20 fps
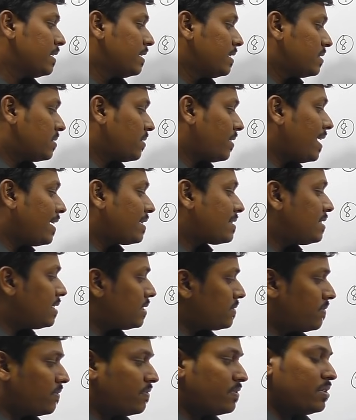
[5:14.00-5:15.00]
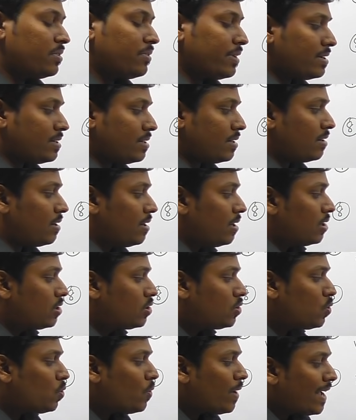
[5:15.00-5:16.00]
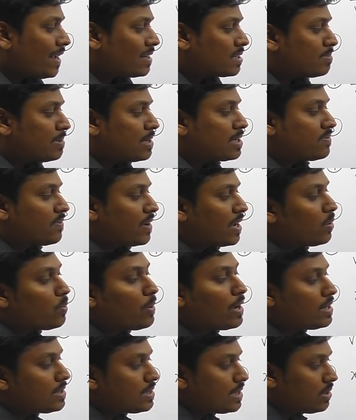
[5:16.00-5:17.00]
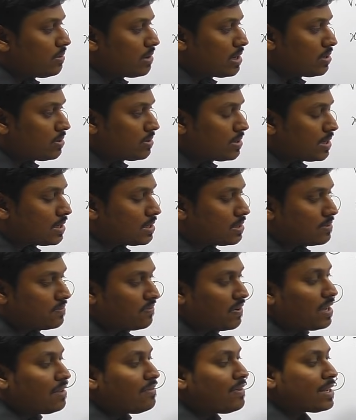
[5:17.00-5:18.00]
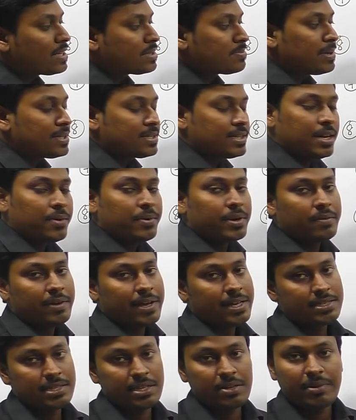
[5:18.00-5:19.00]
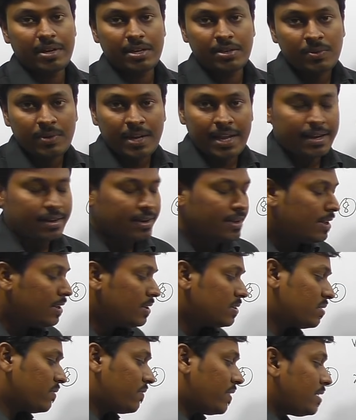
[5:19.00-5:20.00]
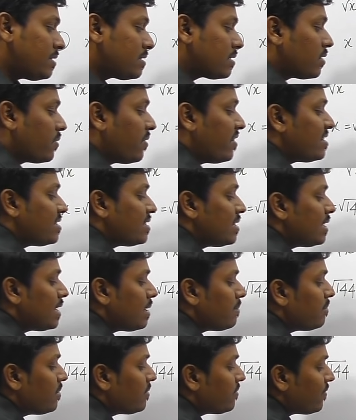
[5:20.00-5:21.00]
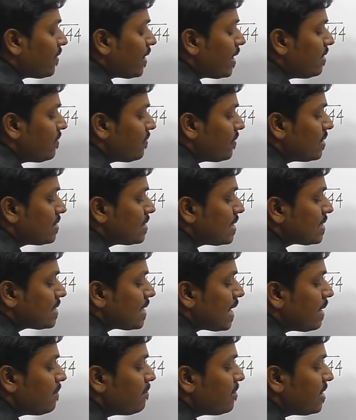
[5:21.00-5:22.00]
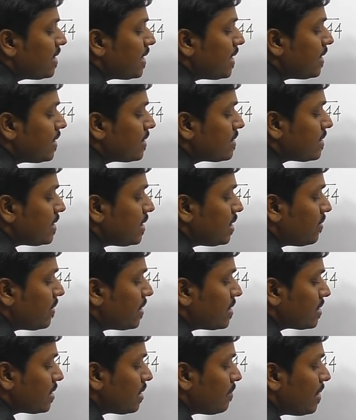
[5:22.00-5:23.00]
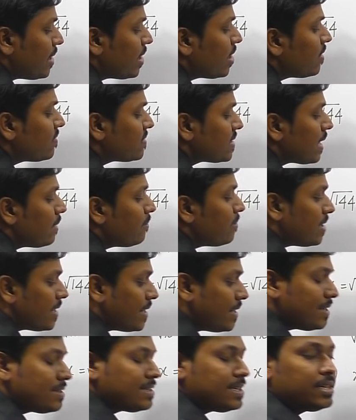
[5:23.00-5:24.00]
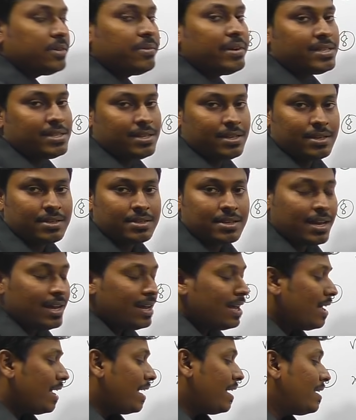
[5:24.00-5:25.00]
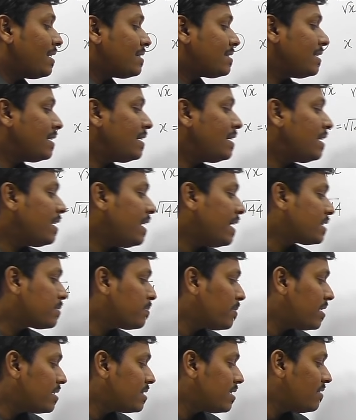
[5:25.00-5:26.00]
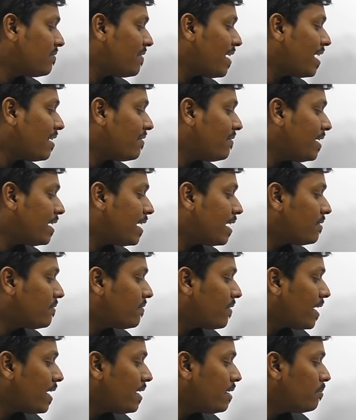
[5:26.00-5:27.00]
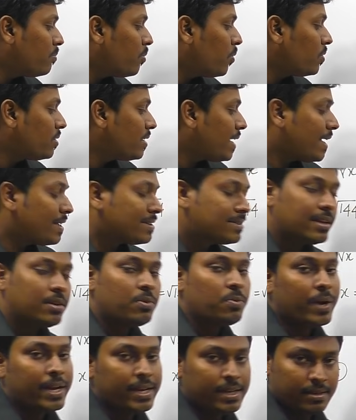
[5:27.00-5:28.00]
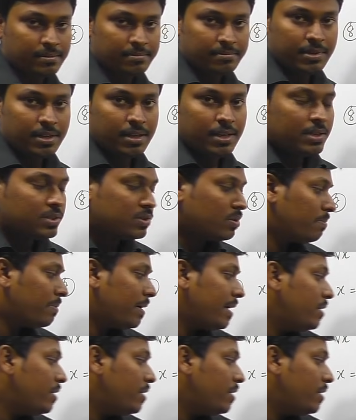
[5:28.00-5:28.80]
So next is fifth question. 2x plus 5y is equal to 6, 5x plus 11y is equal to 9. So friends, question number 5 is a simultaneous equation. The meaning of simultaneous equation is in a single expression where we can find both x and y term. So by